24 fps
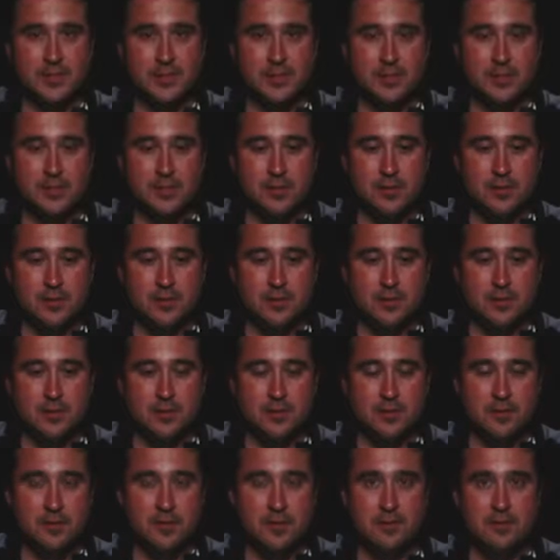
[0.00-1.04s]

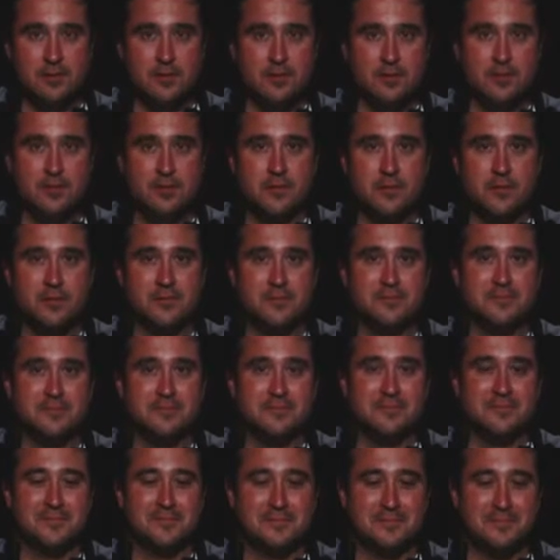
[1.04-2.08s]

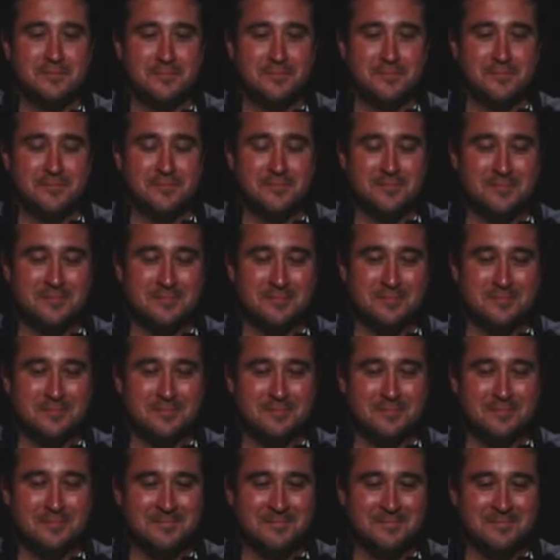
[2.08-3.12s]

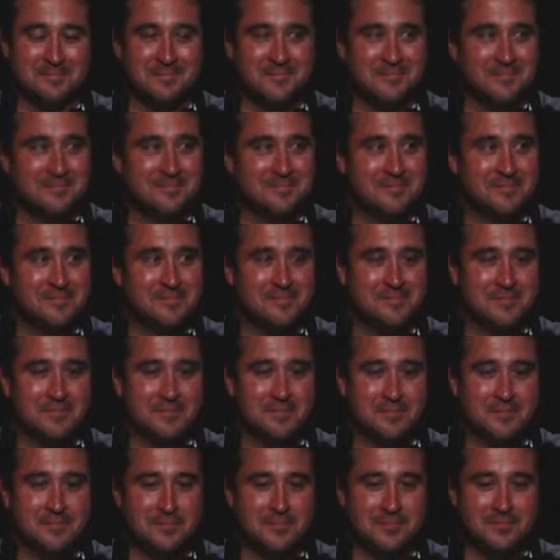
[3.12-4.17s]

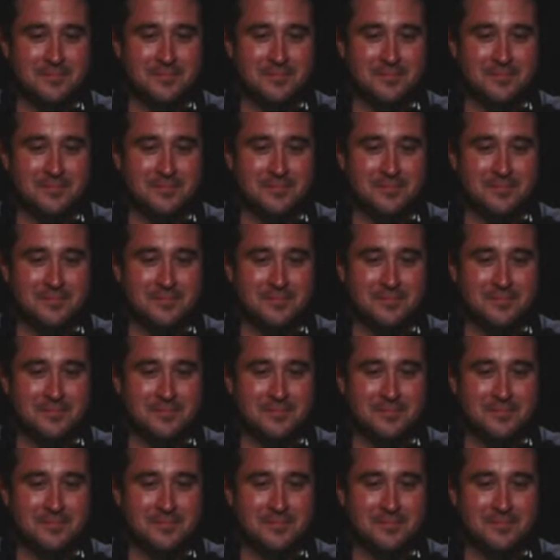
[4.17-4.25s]
(not speaking)